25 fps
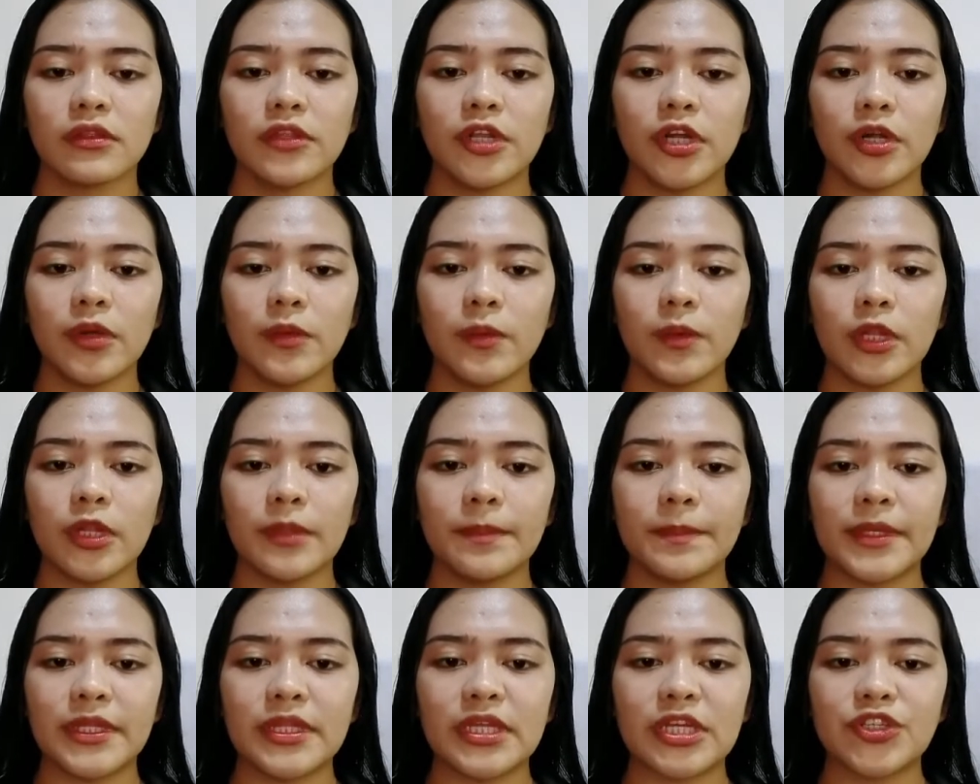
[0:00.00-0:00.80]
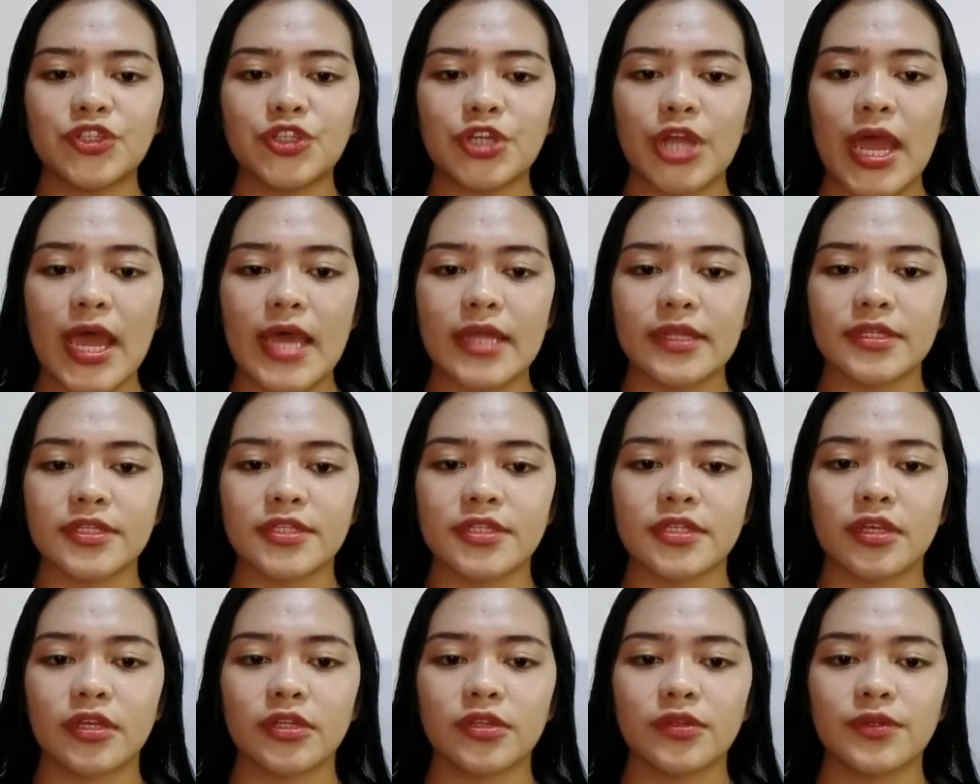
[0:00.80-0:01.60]
there will be the
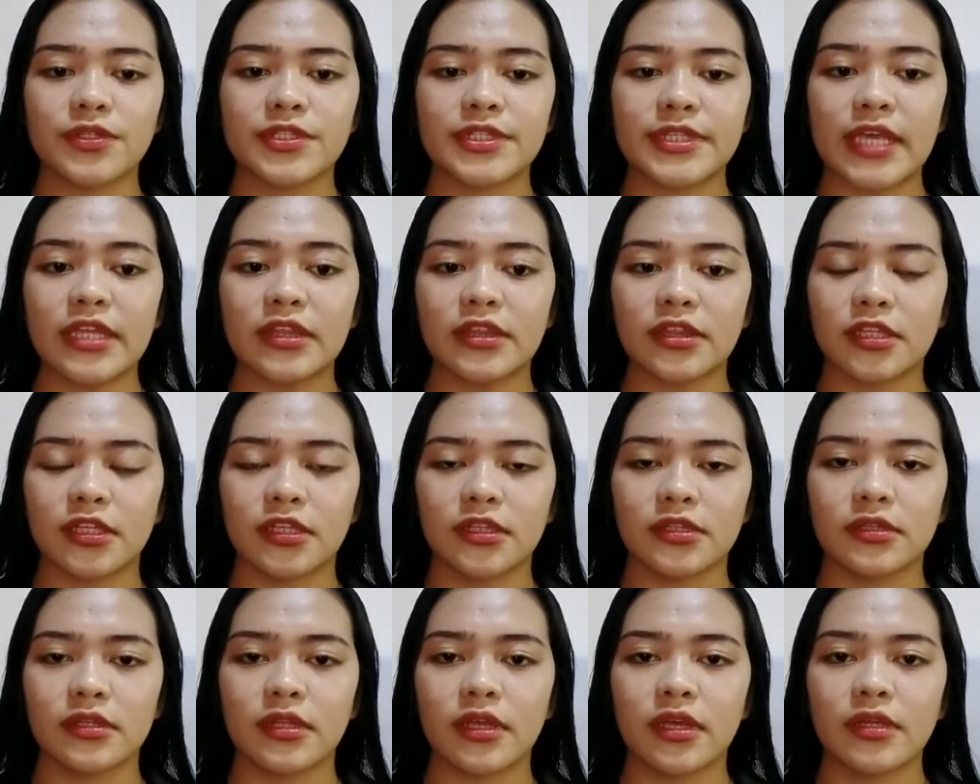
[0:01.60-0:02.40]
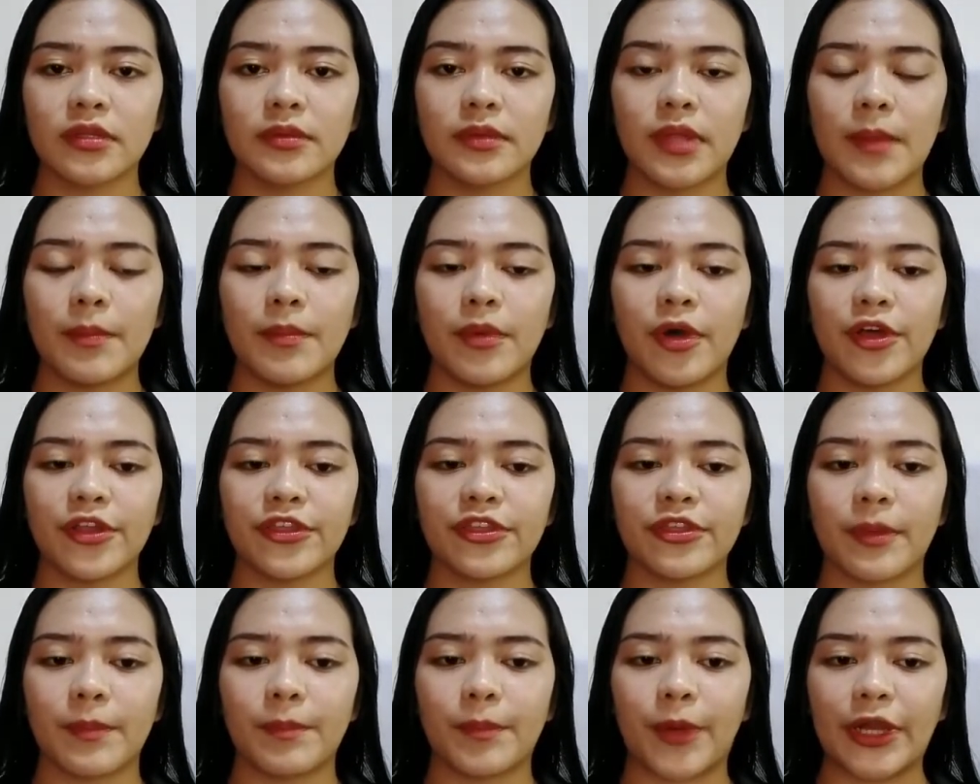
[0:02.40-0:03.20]
chance to settle the
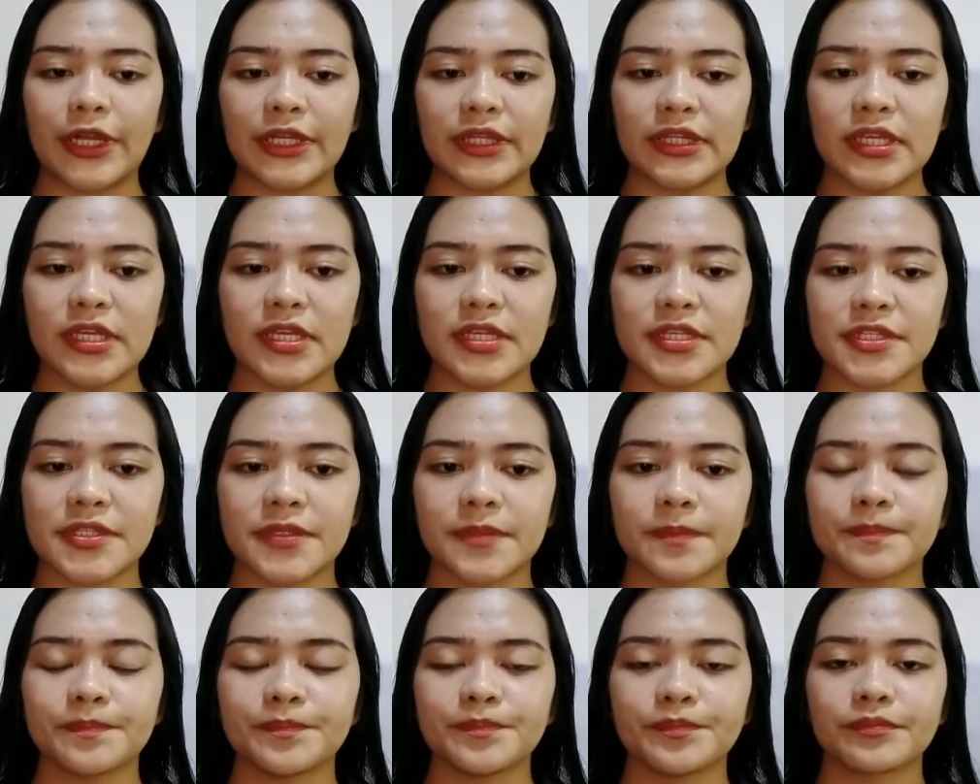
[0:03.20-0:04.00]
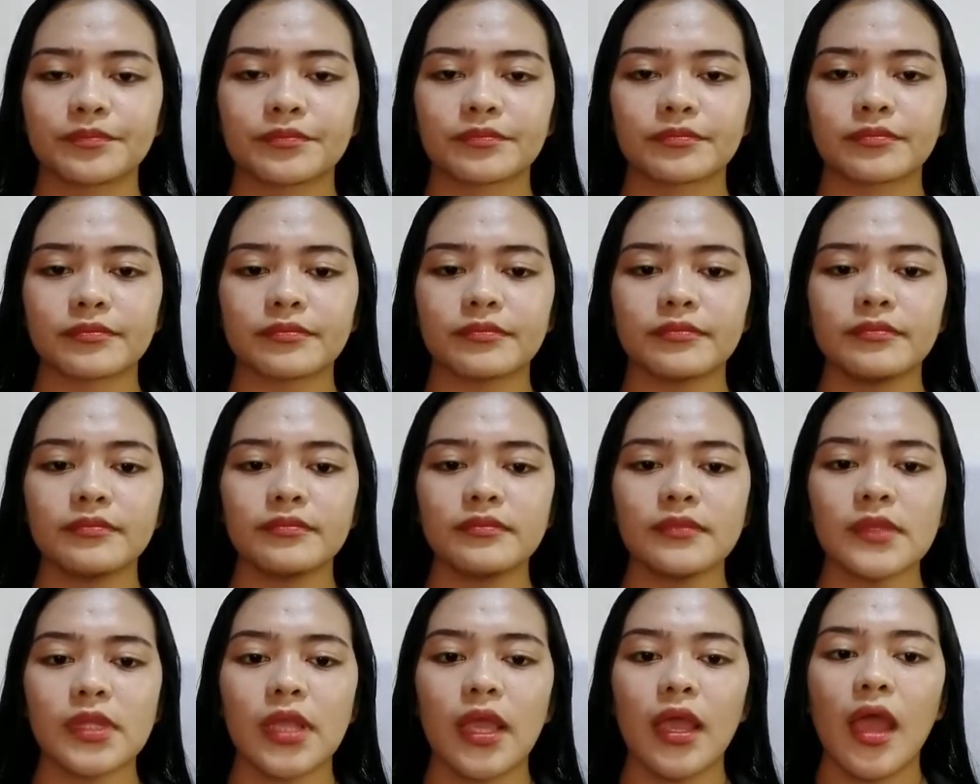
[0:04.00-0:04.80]
both parties.
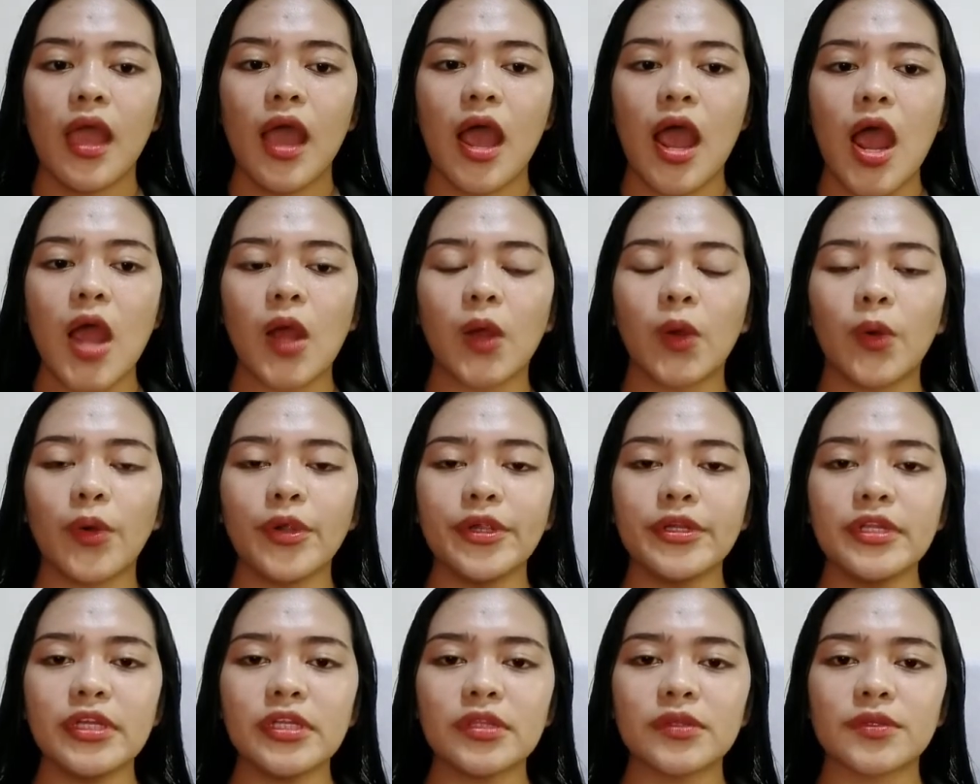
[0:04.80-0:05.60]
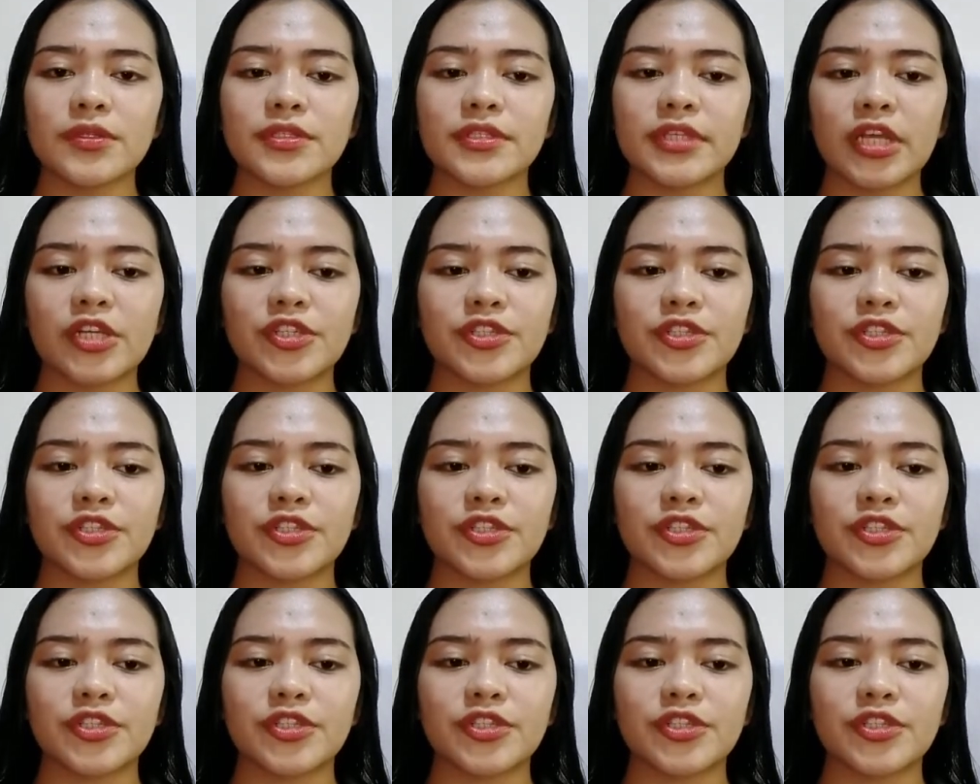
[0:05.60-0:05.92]
According to